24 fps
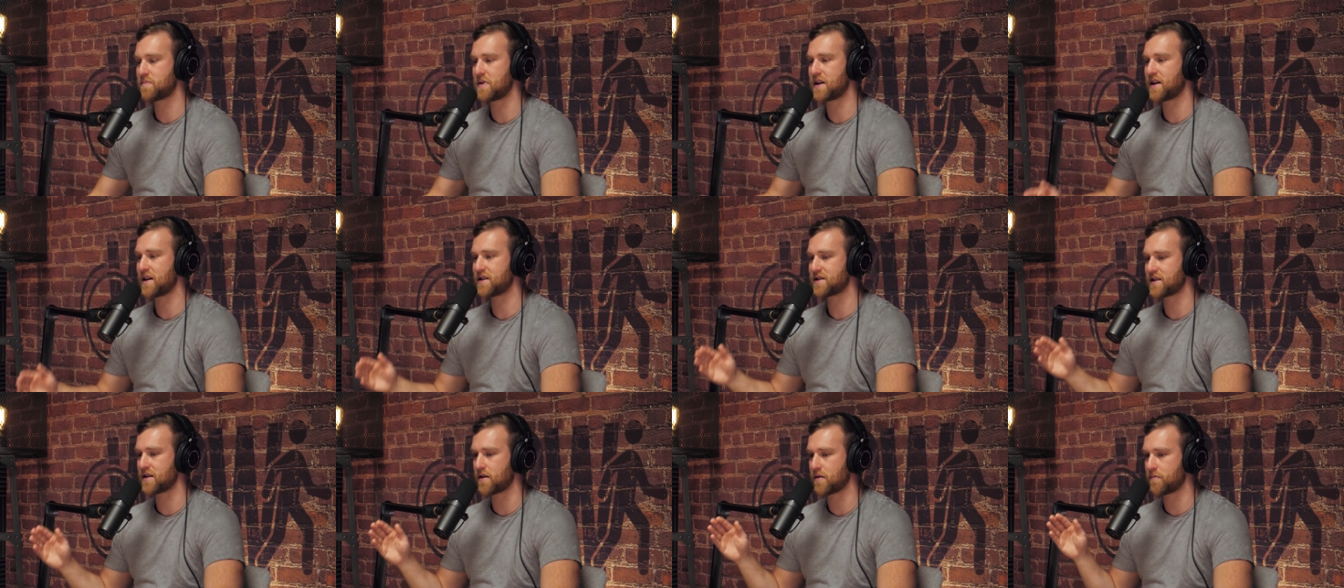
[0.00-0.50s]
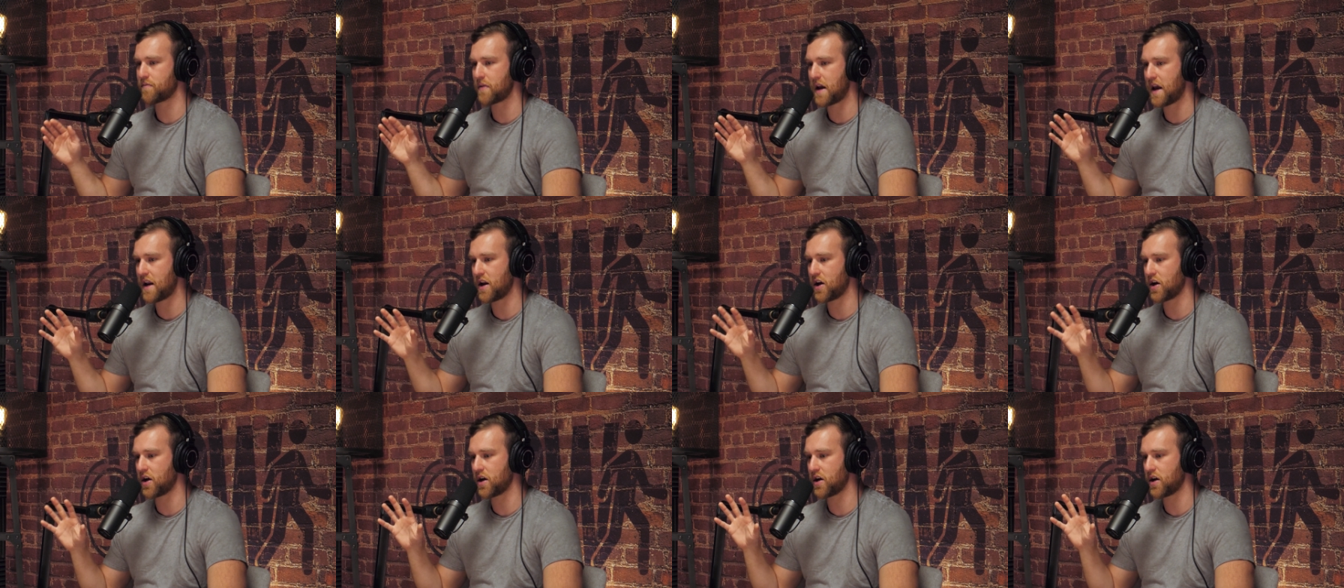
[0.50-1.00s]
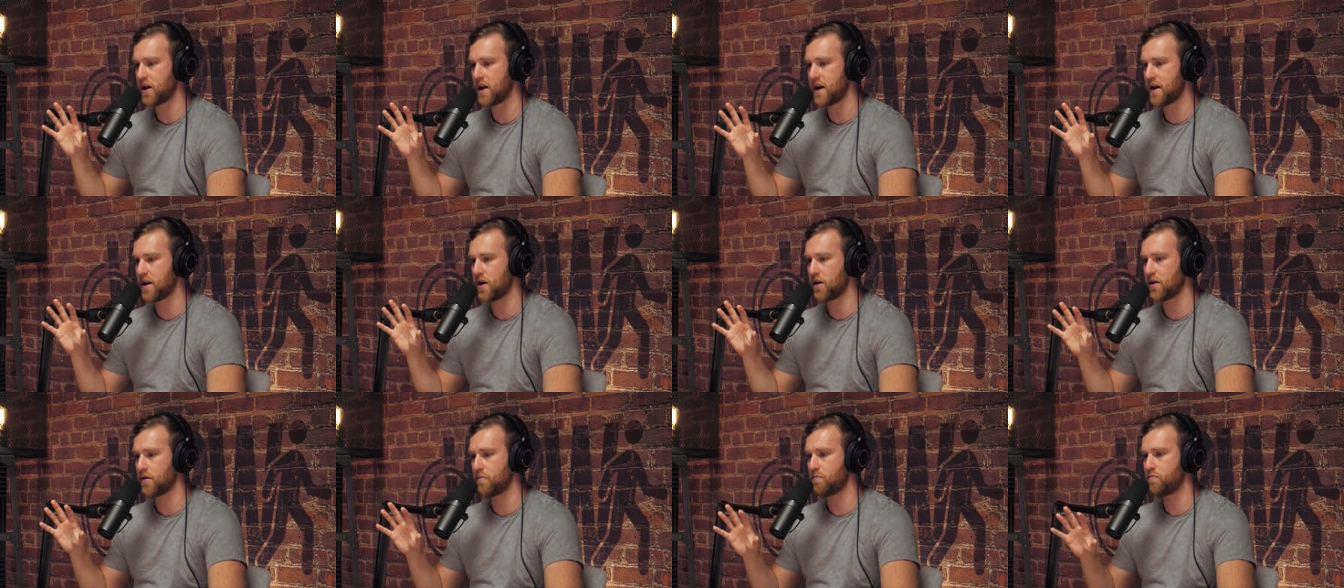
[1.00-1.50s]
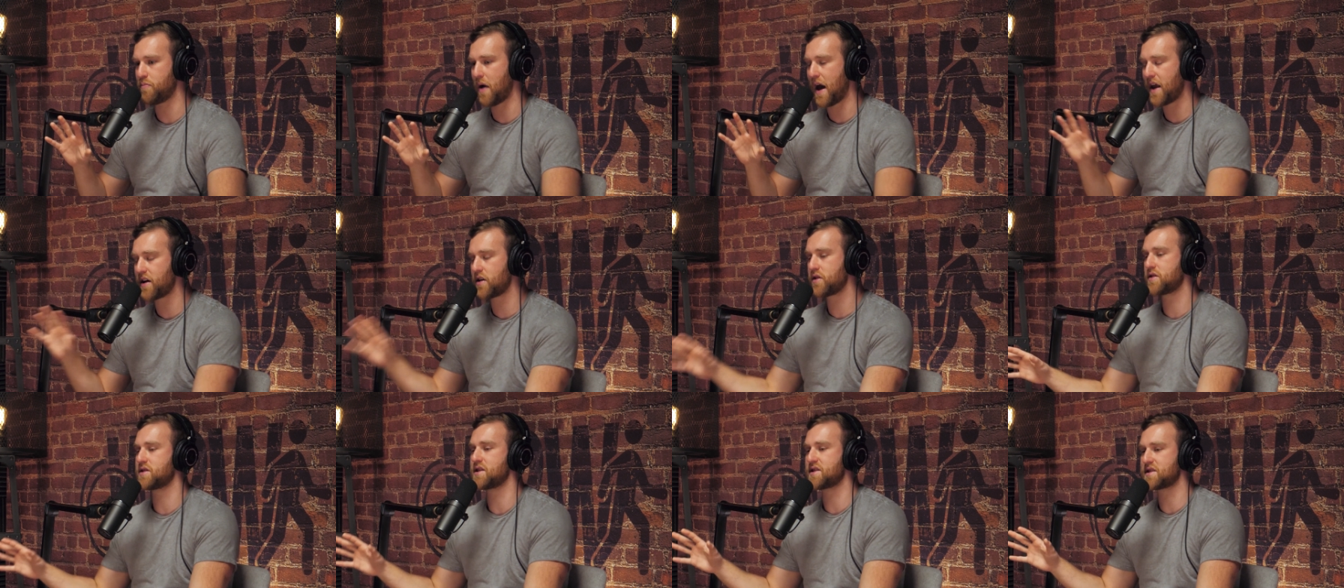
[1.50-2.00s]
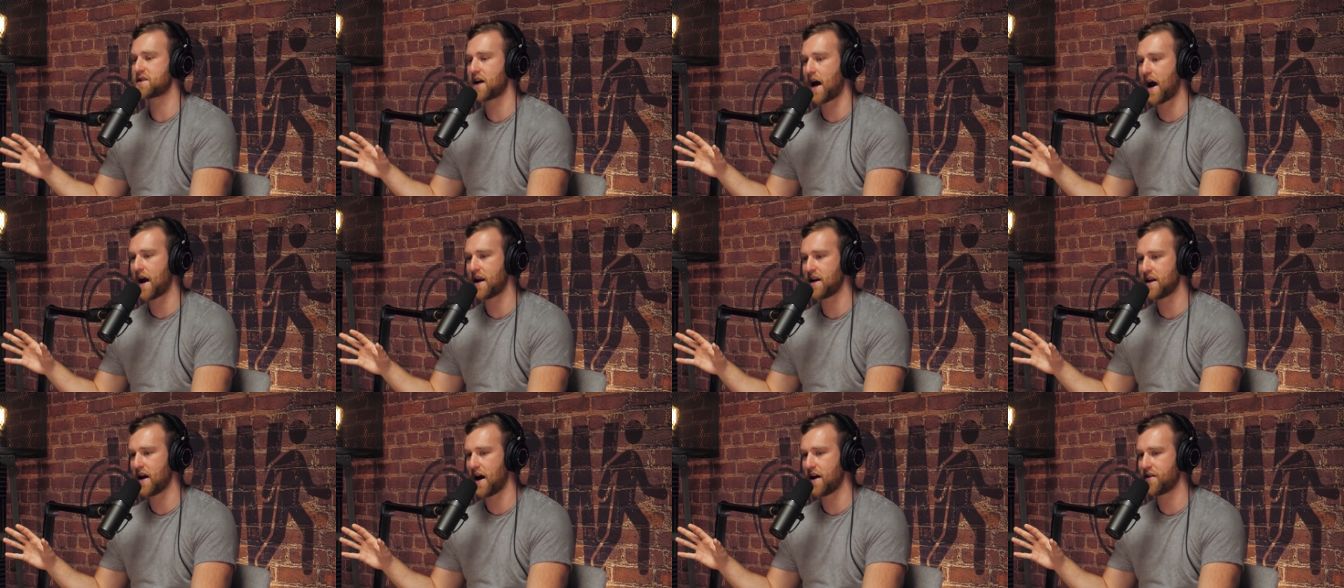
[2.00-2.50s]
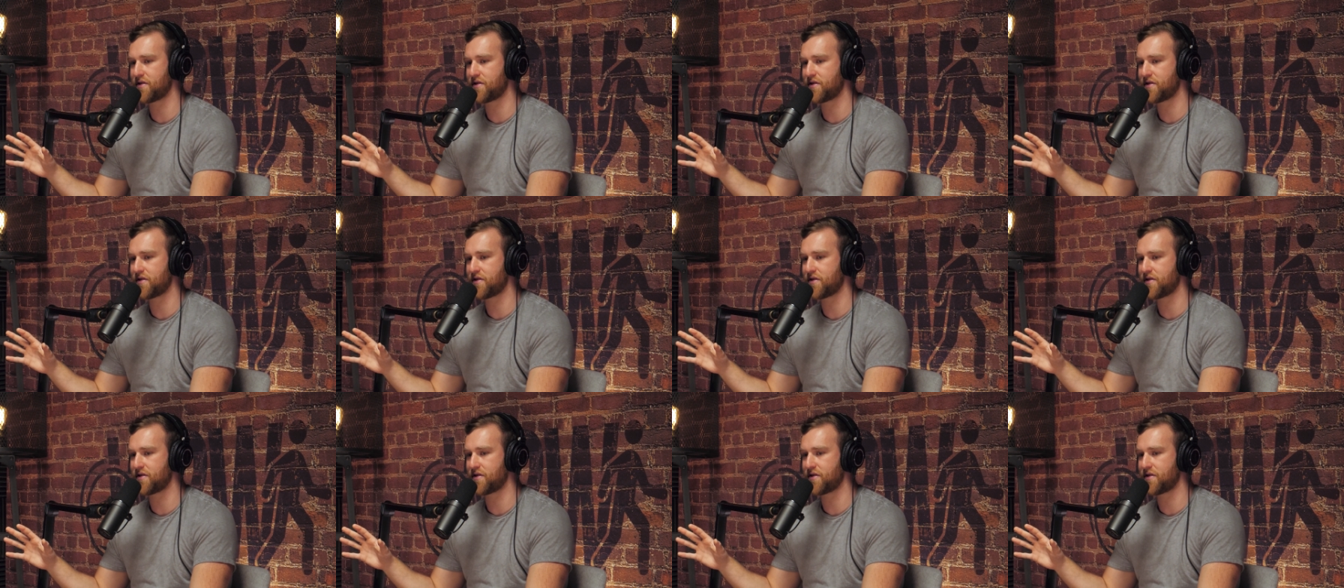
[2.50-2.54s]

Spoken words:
because in a better society,